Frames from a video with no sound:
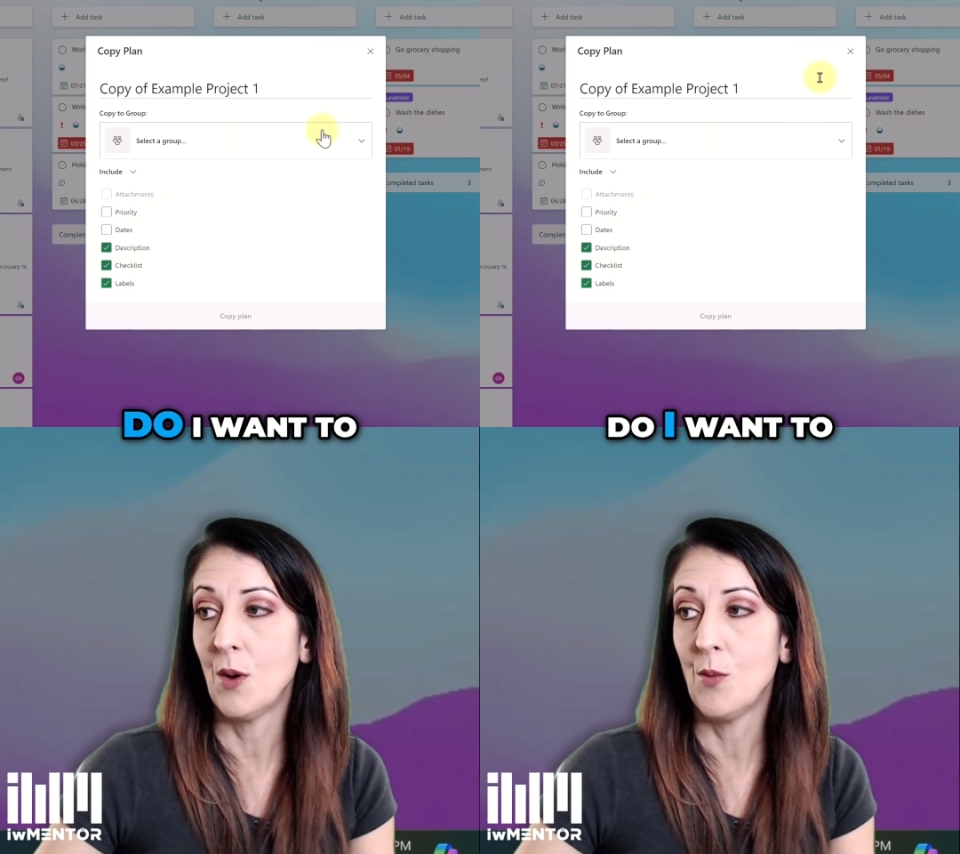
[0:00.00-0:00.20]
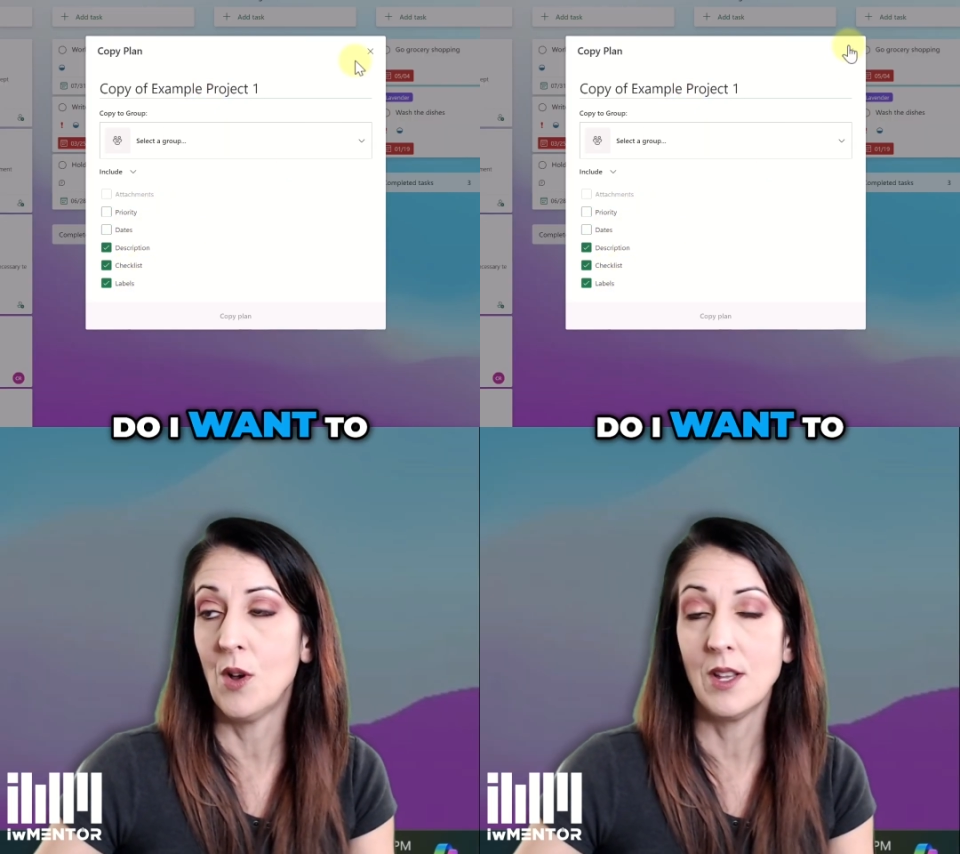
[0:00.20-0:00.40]
I
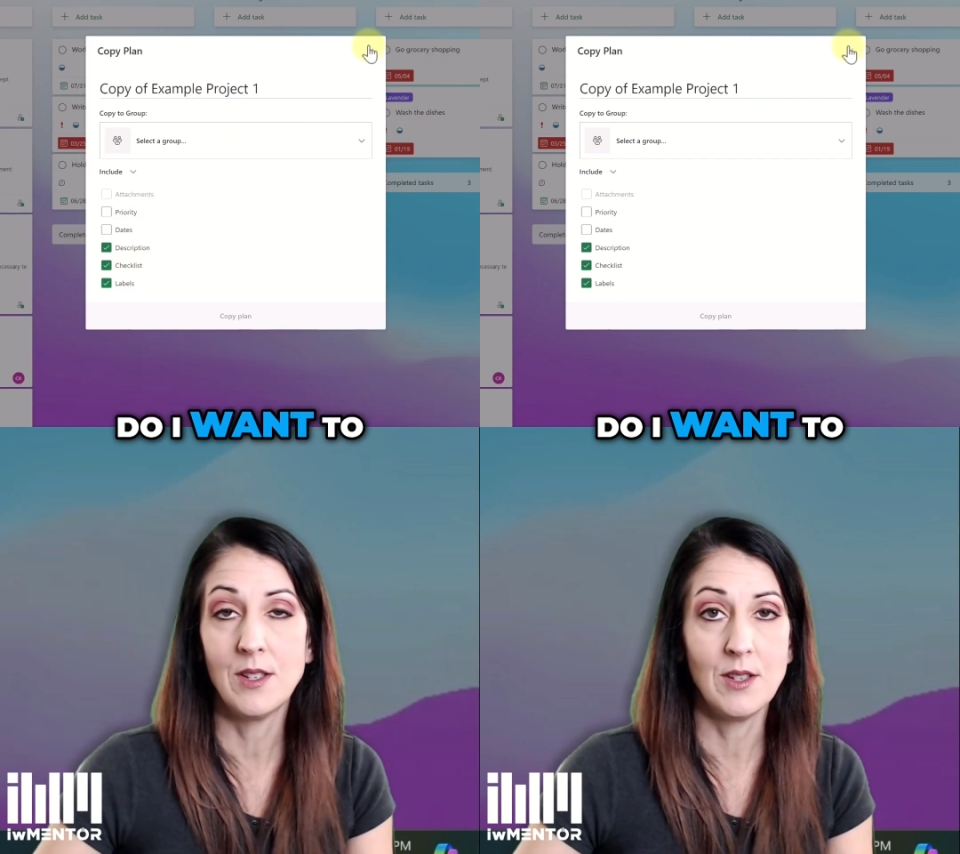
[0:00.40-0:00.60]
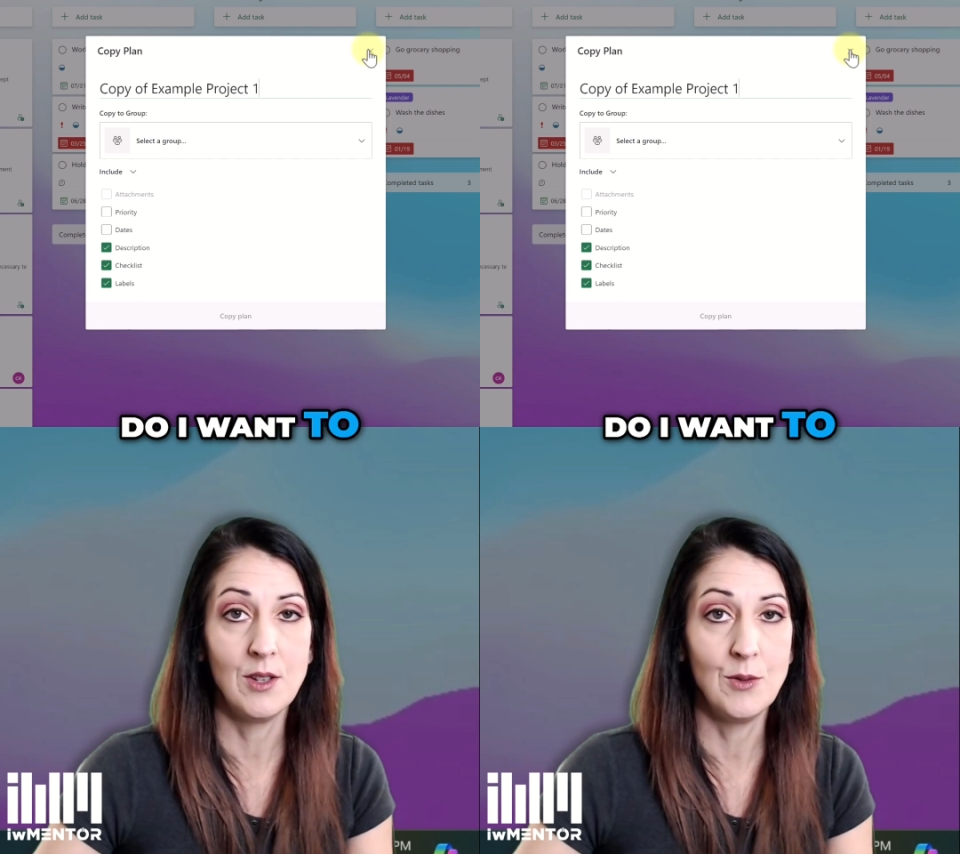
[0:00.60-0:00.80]
want
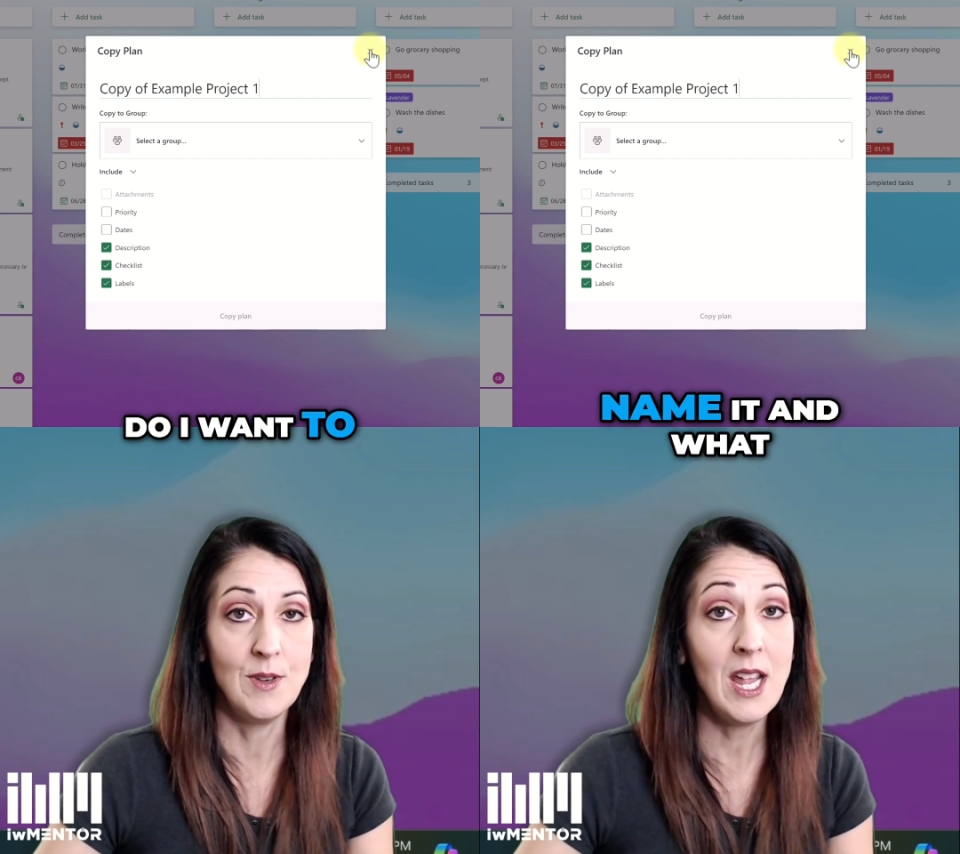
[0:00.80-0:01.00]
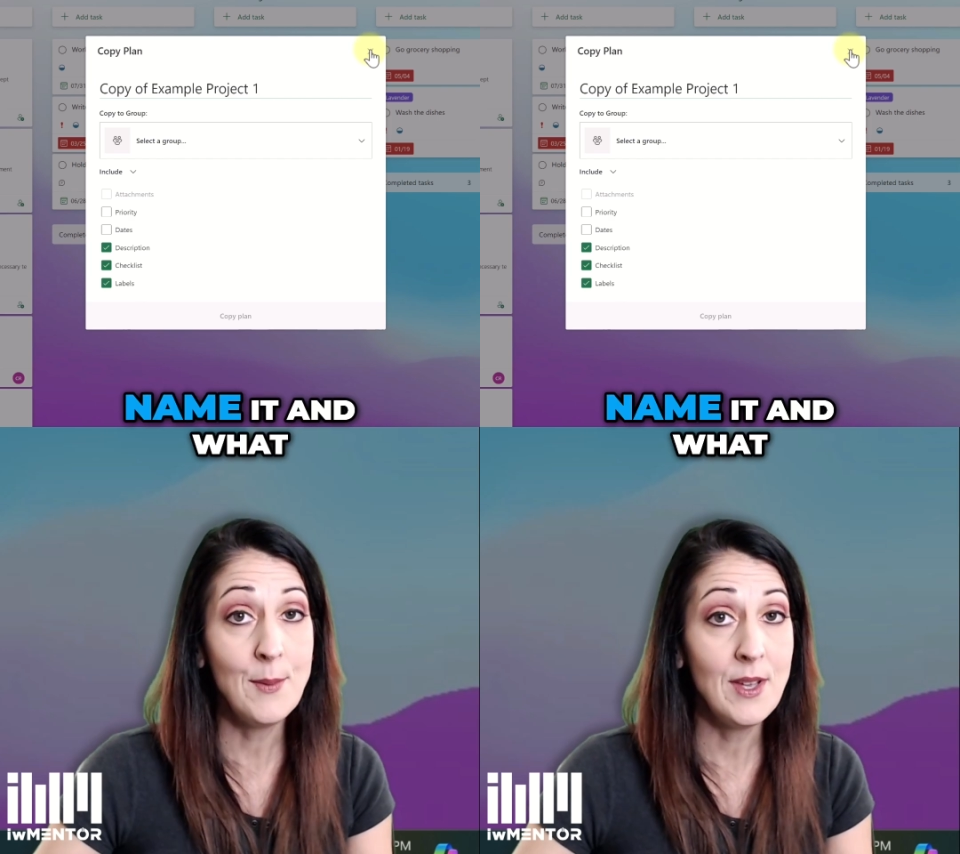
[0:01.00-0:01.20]
to
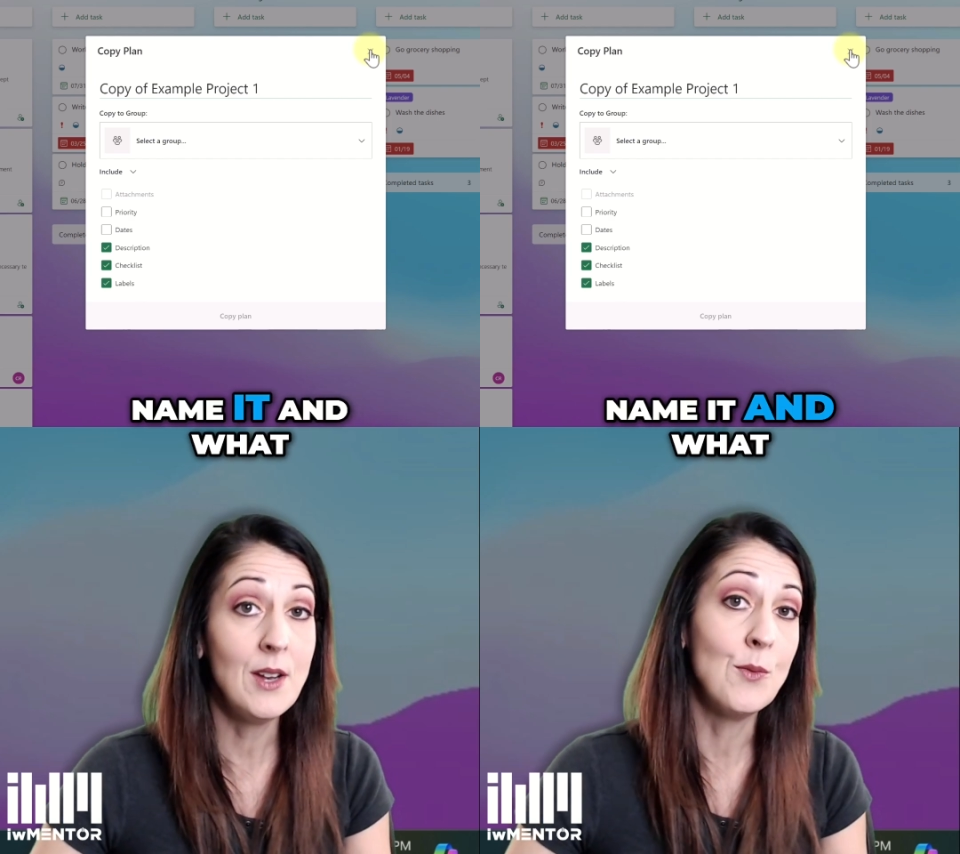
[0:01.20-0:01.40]
name it?